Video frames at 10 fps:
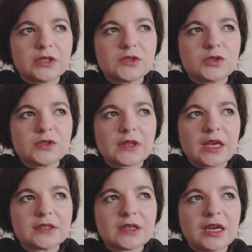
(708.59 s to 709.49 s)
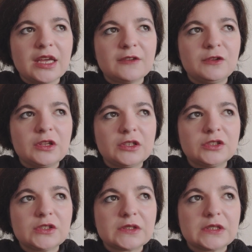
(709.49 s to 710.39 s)
It's just that I have learned
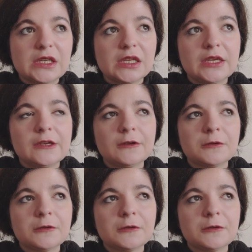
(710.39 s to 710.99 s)
to see